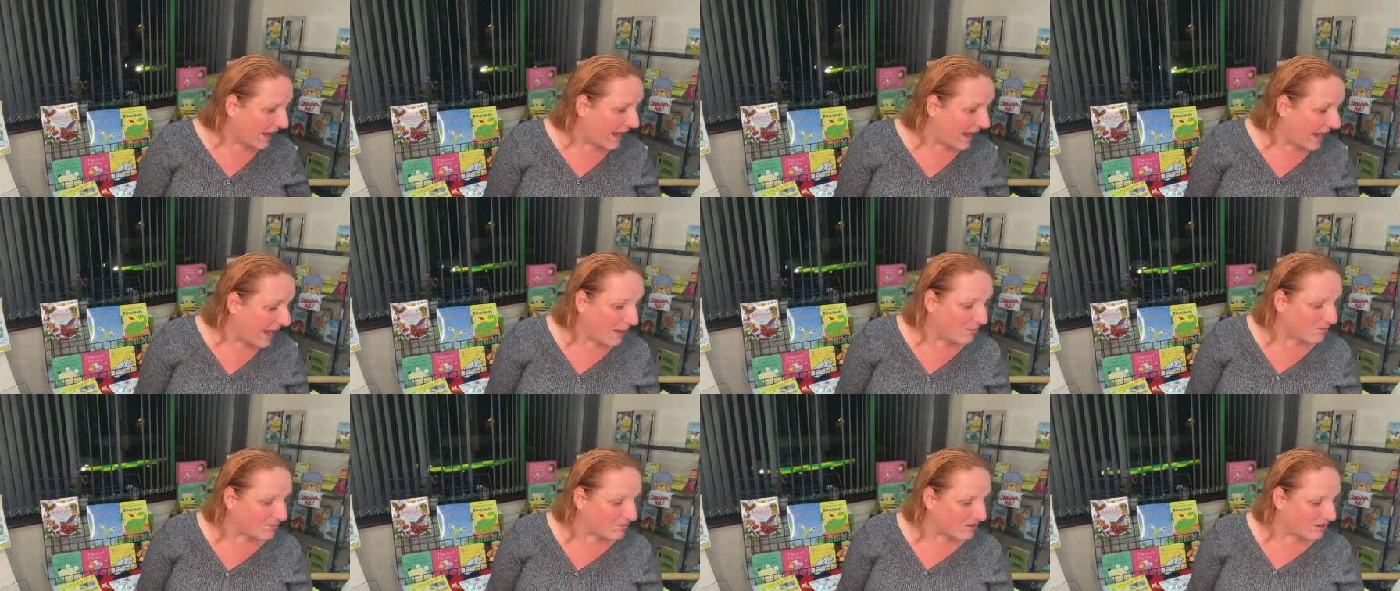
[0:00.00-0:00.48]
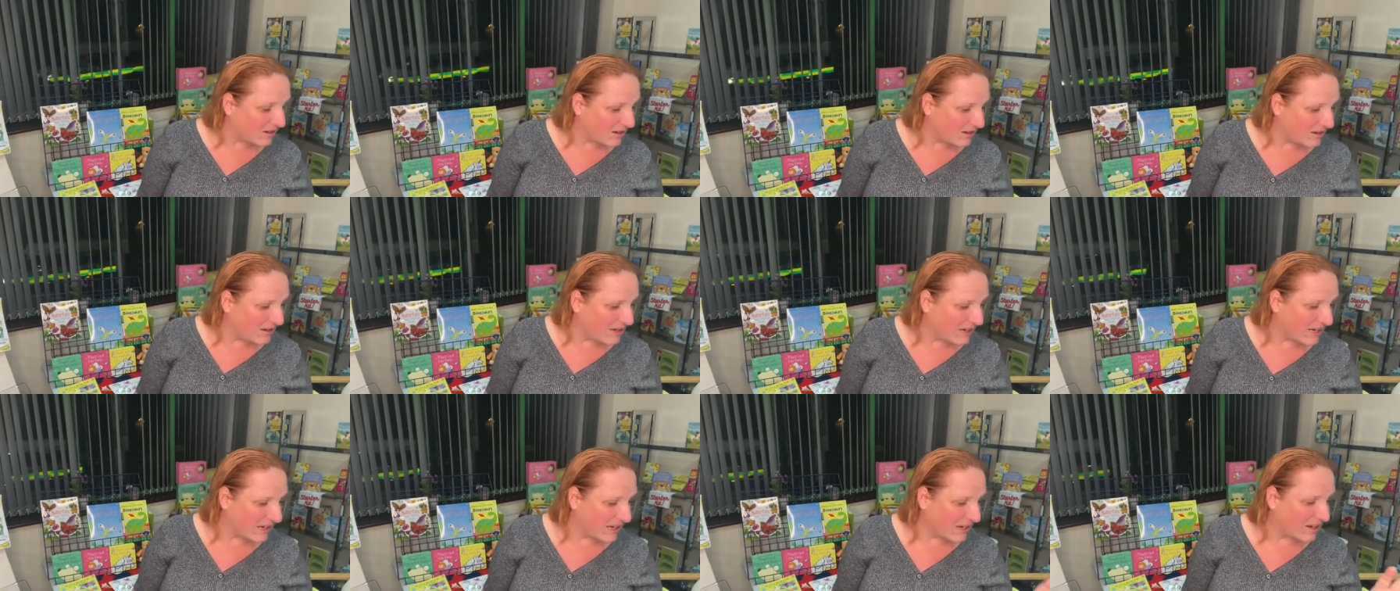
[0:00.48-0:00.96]

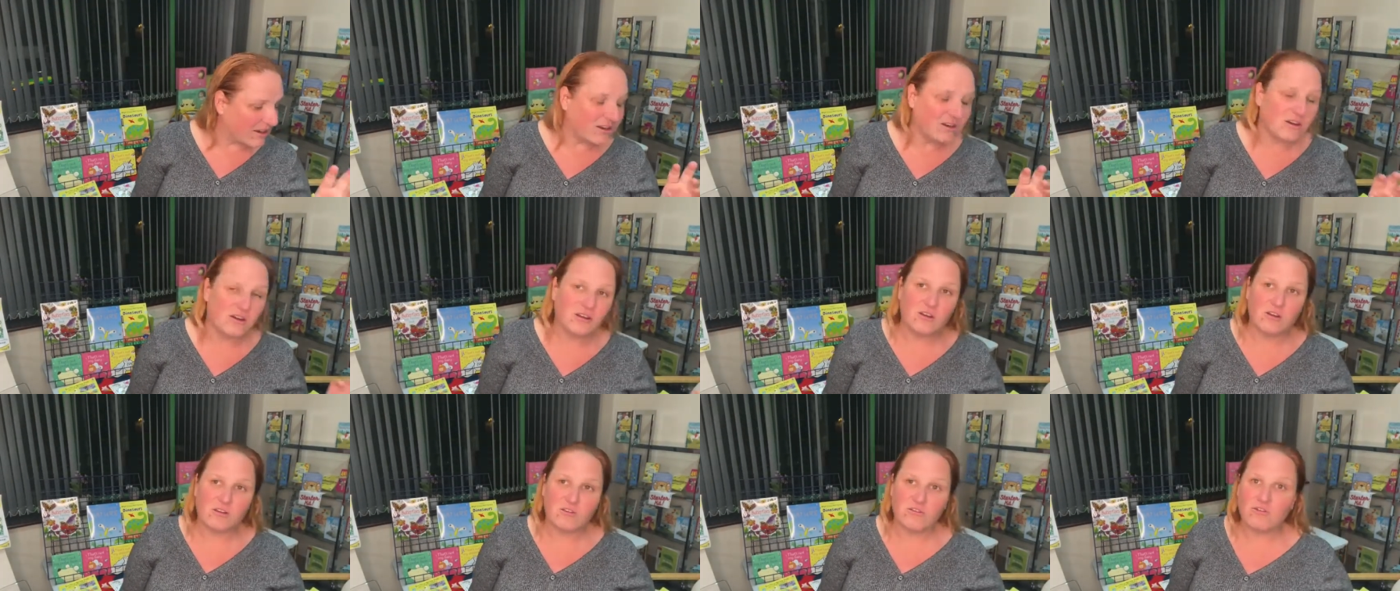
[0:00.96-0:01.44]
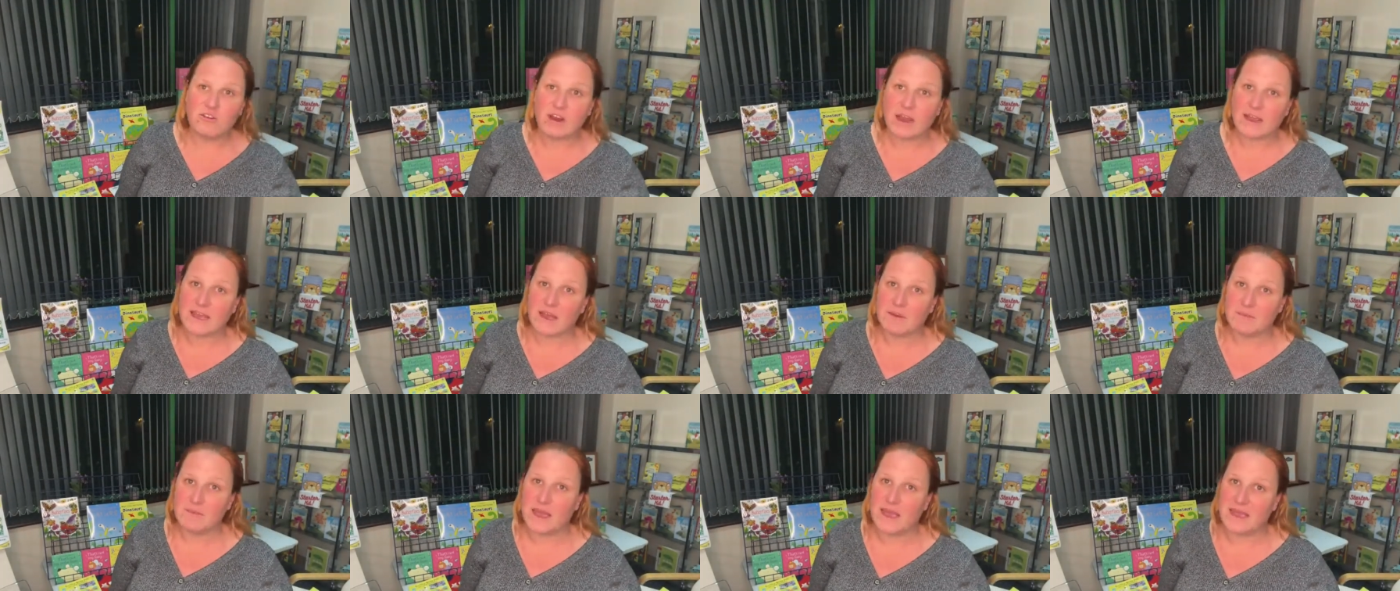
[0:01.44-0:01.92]
absolutely
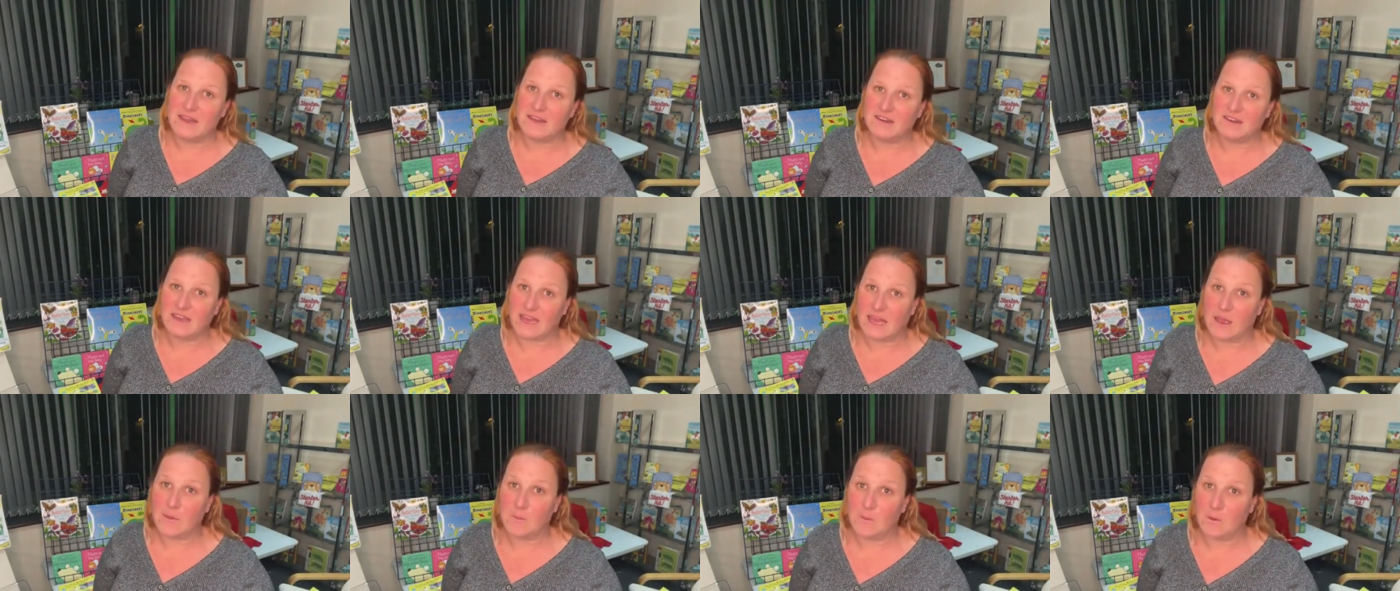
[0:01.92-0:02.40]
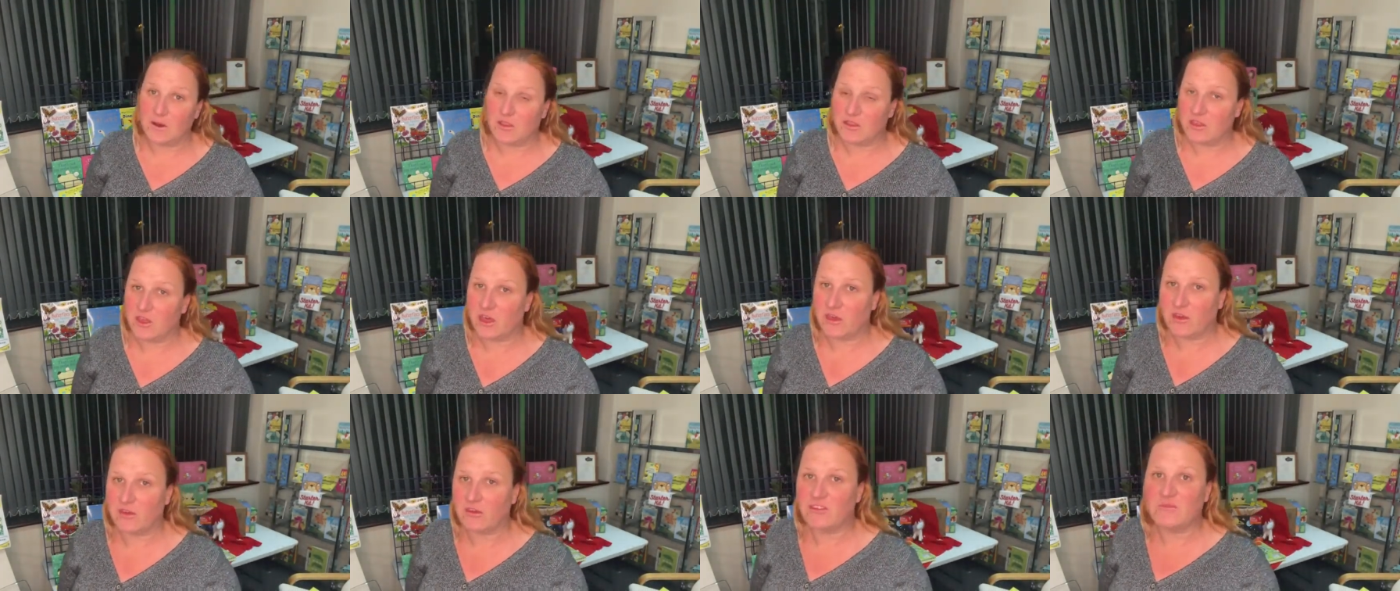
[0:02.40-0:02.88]
recommend getting one of
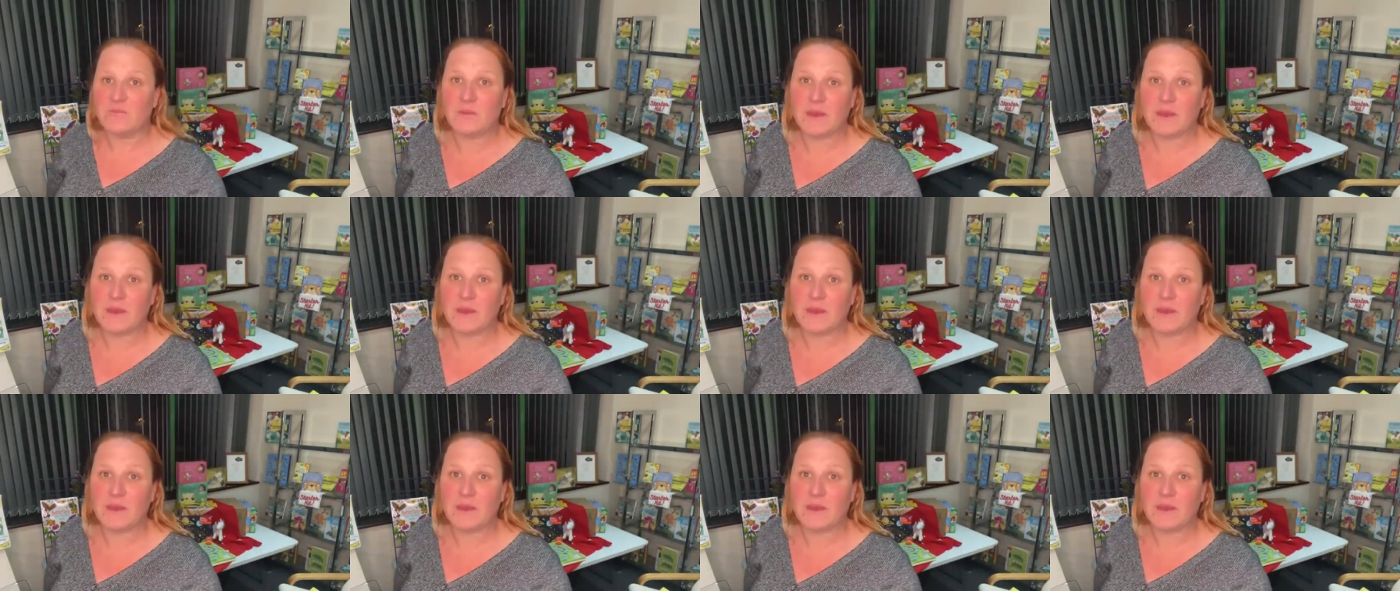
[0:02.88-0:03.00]
those.